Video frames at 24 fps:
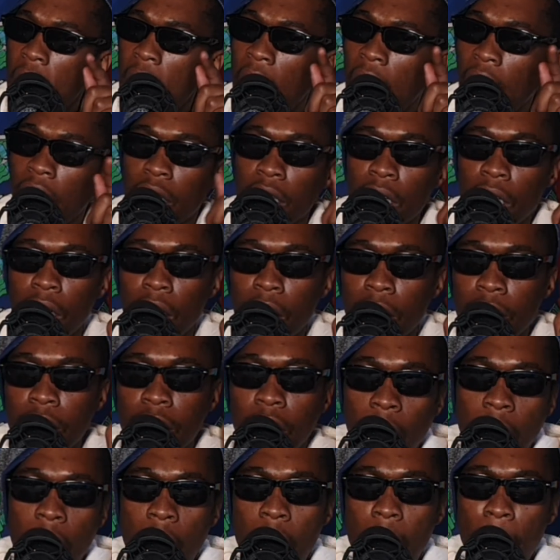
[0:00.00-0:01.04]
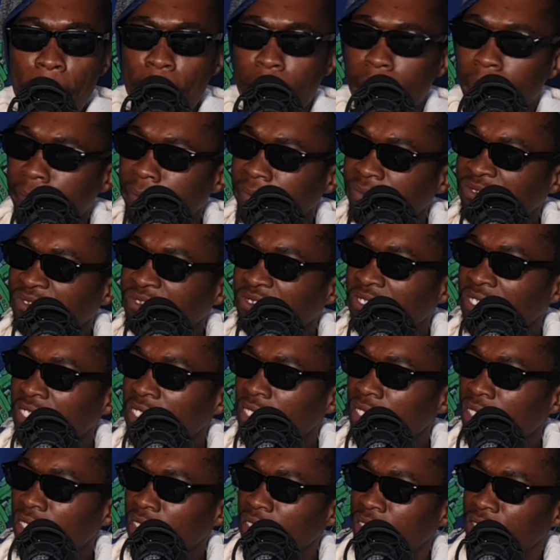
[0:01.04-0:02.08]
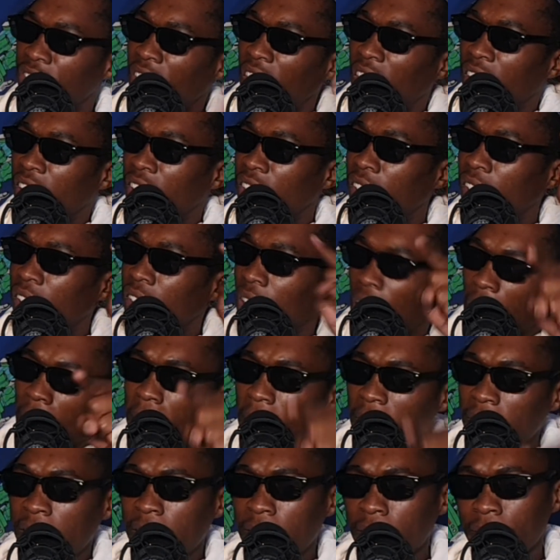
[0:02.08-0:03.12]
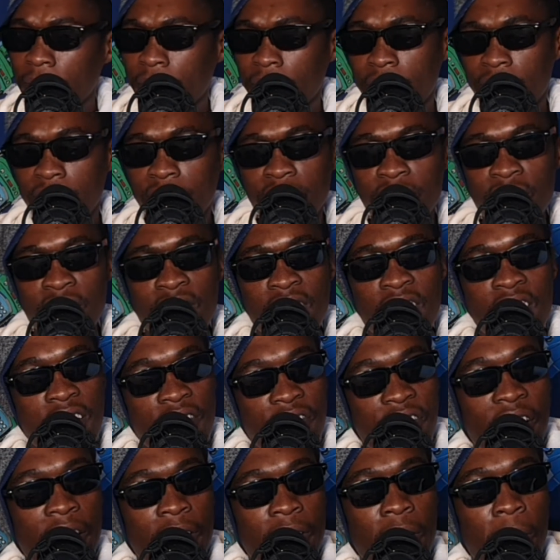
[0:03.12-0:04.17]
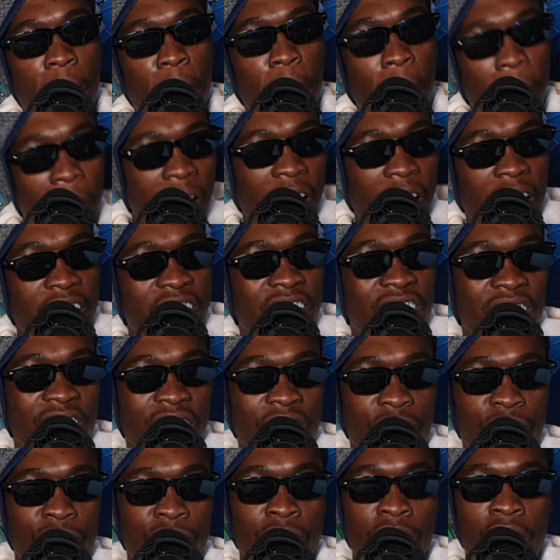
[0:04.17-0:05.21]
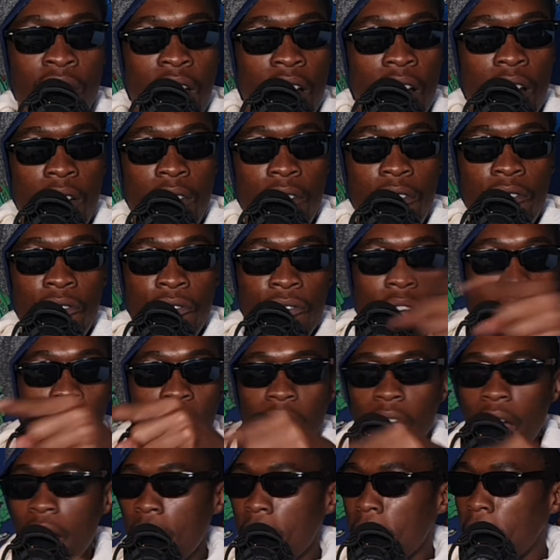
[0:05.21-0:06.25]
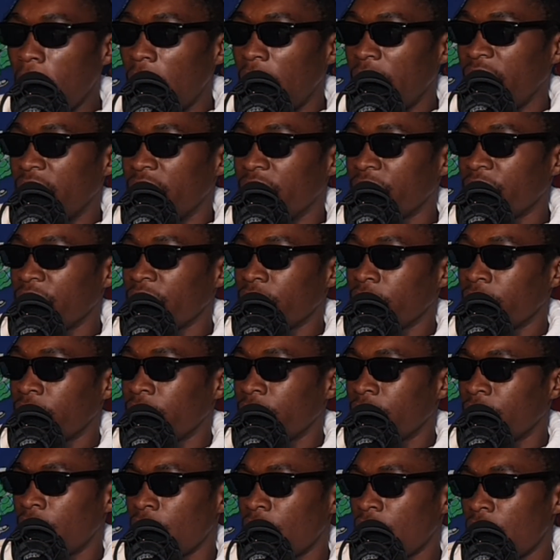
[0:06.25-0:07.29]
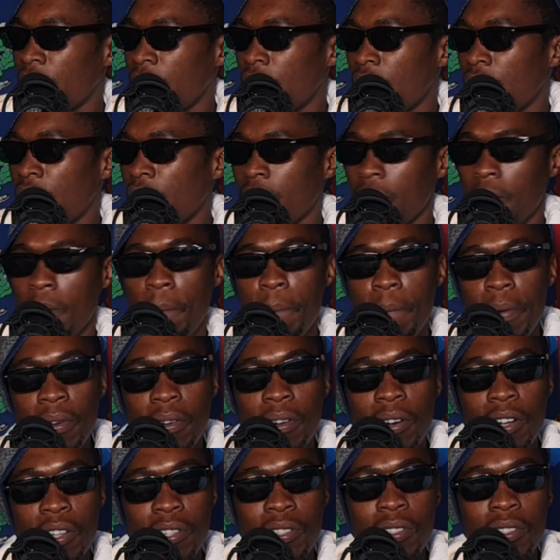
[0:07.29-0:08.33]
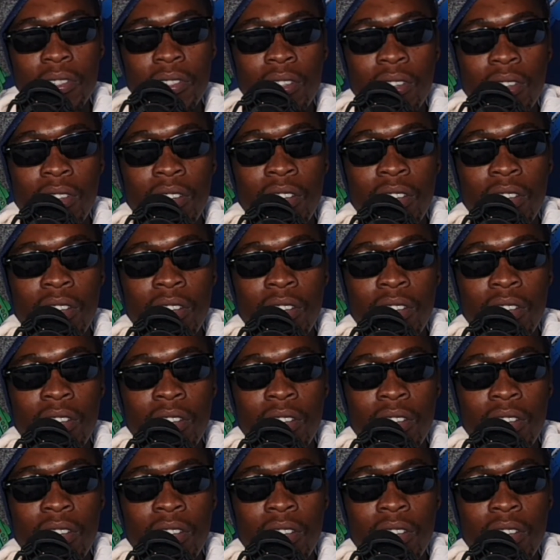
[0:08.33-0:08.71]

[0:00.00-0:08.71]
Fuck your job! Fuck your company! Fuck your production! Fuck everybody! Because,